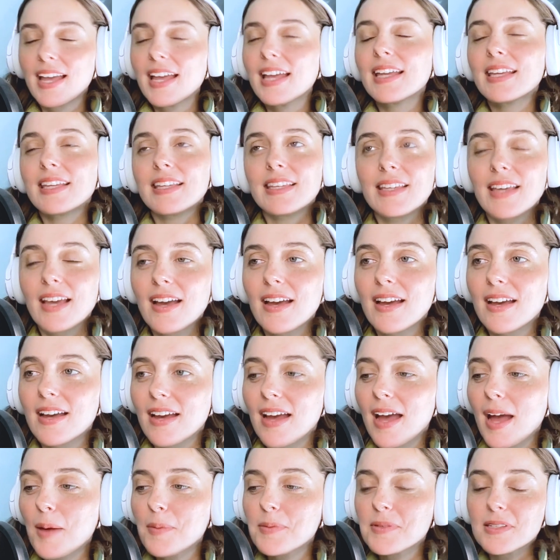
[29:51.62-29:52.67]
Yeah,
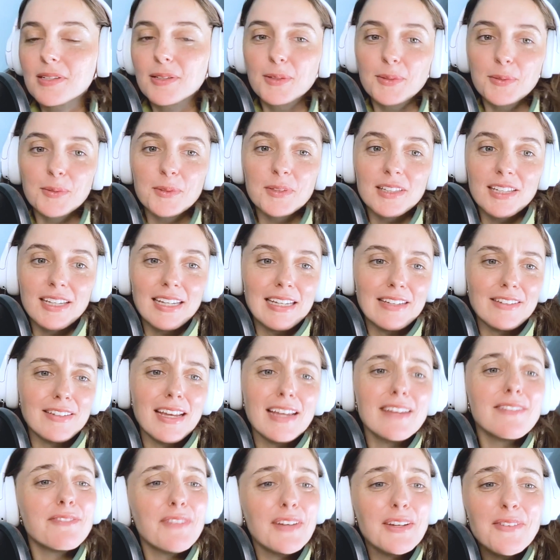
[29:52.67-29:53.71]
absolutely.
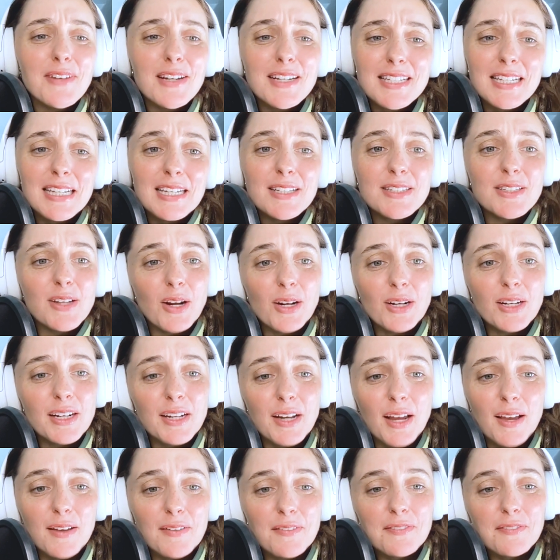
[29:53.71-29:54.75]
And fundraising is hard
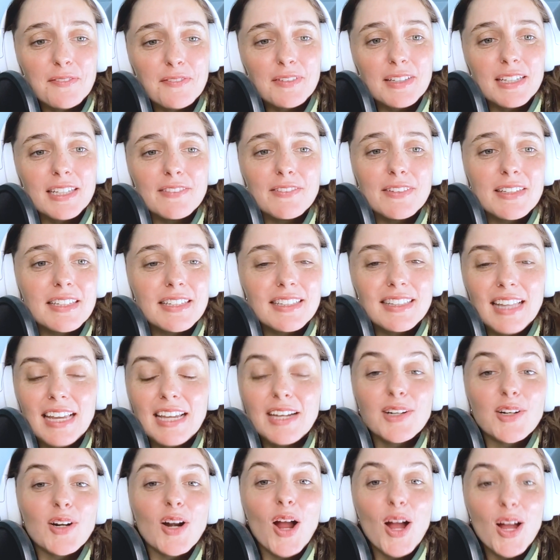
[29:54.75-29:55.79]
enough even
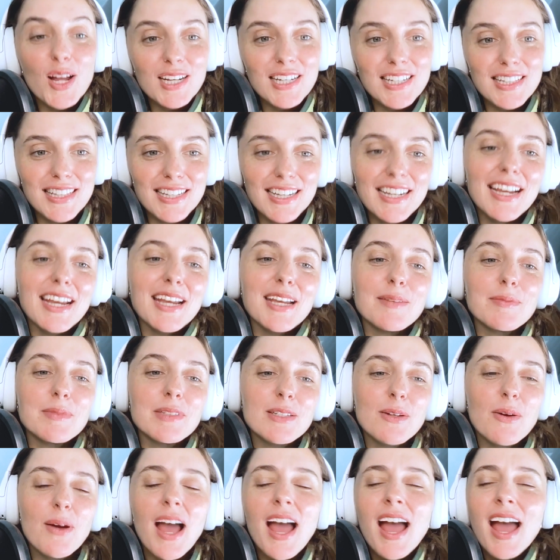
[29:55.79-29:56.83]
later on in the game.
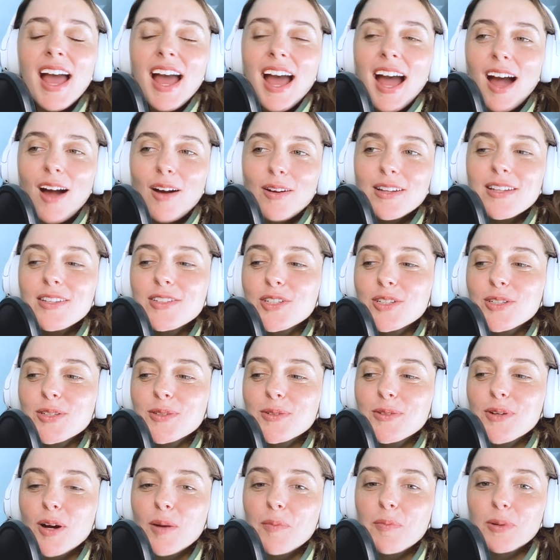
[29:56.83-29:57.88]
So how did
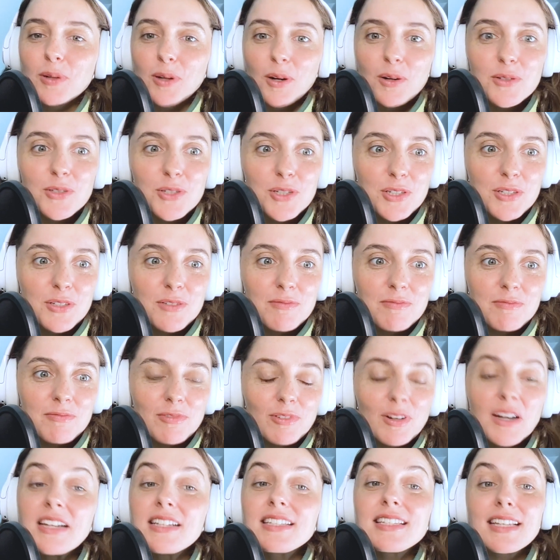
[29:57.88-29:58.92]
you approach
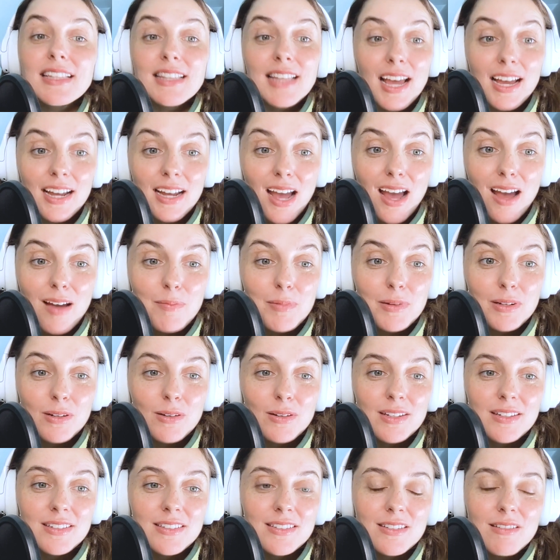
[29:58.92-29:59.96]
raising that capital?
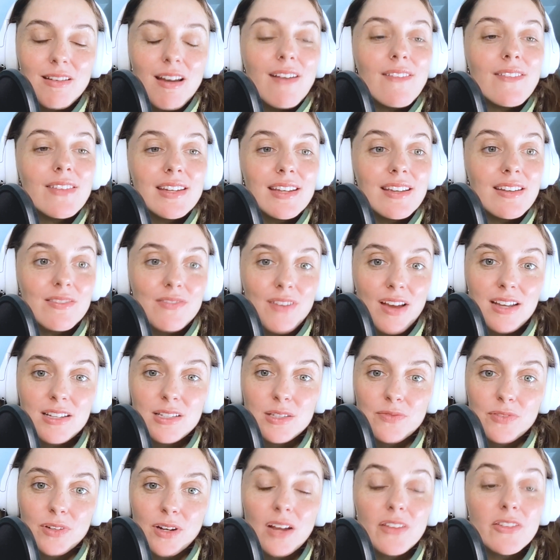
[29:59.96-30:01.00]
And do you have any advice
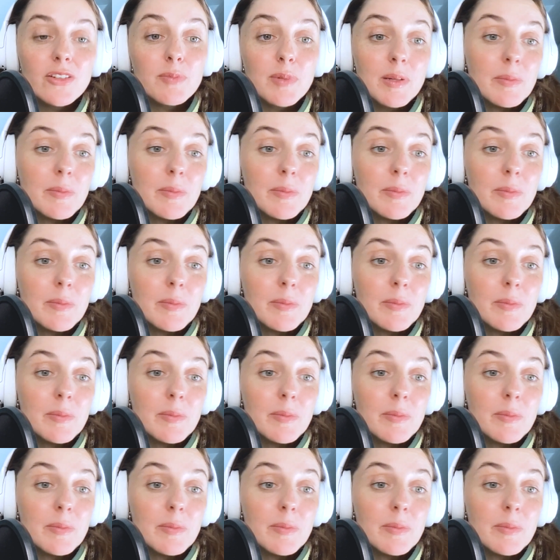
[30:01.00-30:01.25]
for other people